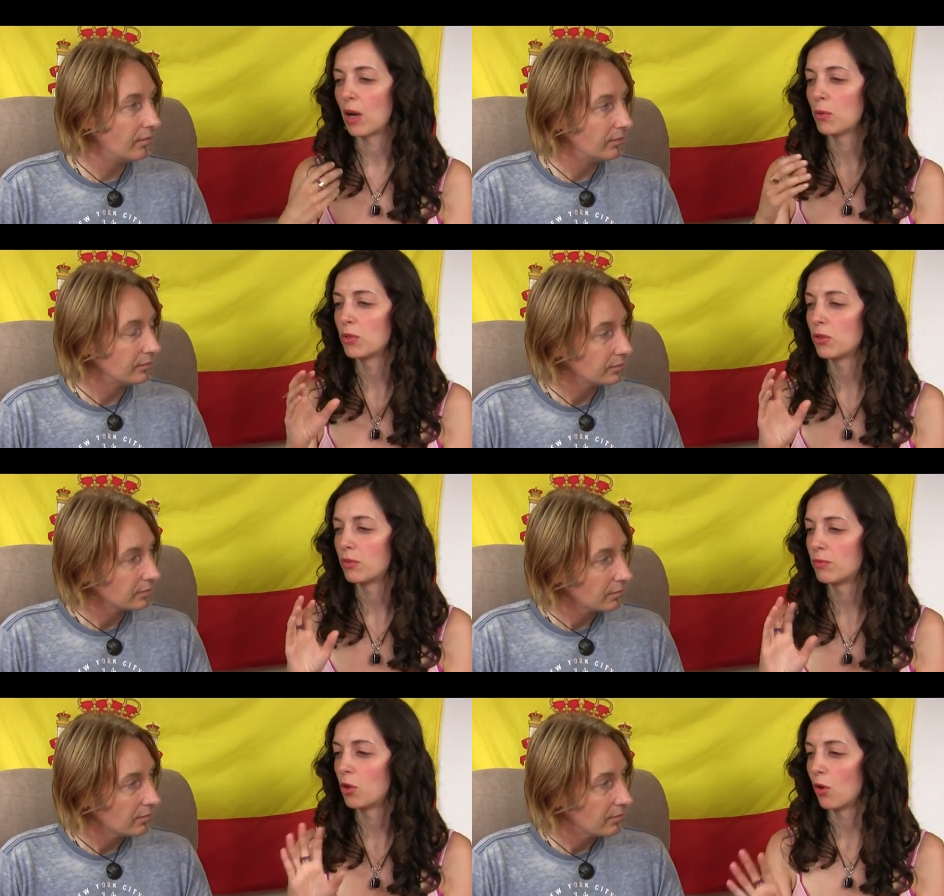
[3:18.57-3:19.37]
Speaker 1: would
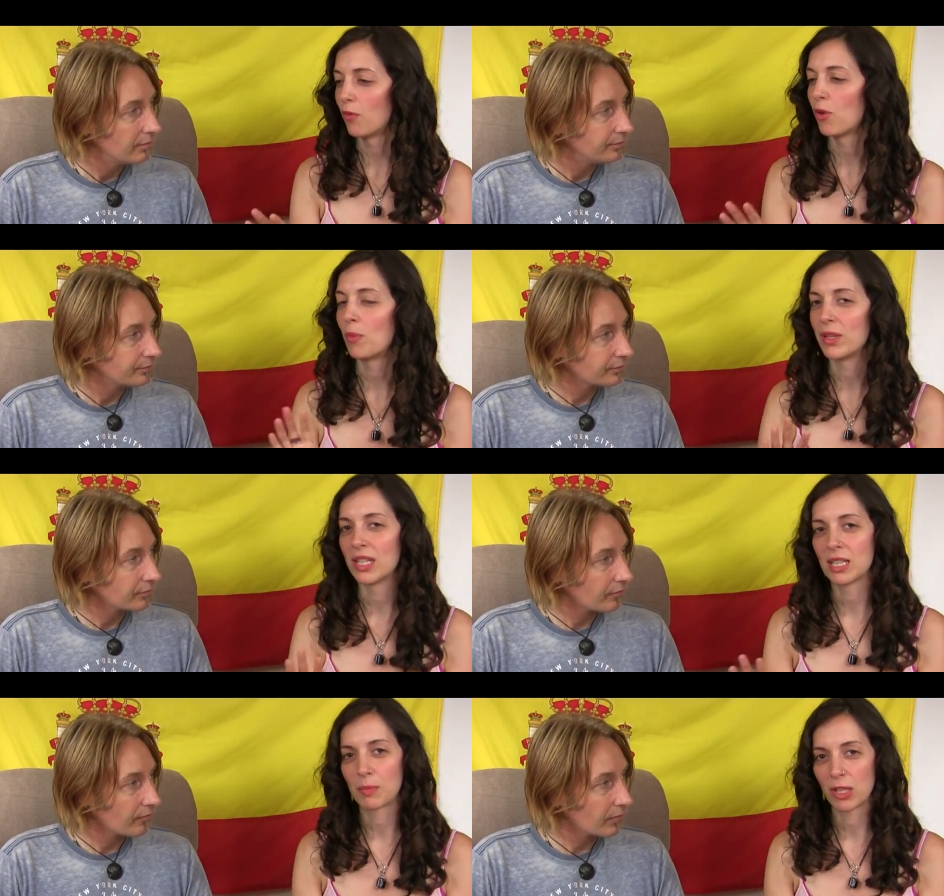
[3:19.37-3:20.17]
go for
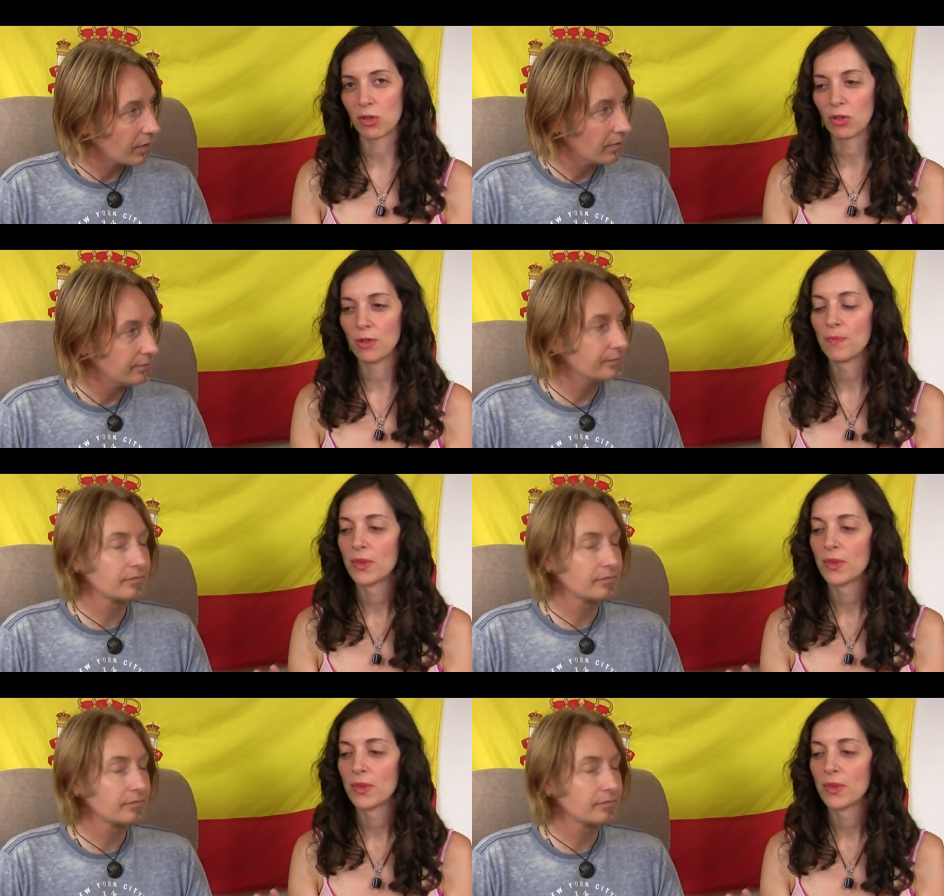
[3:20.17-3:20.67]
aprender español.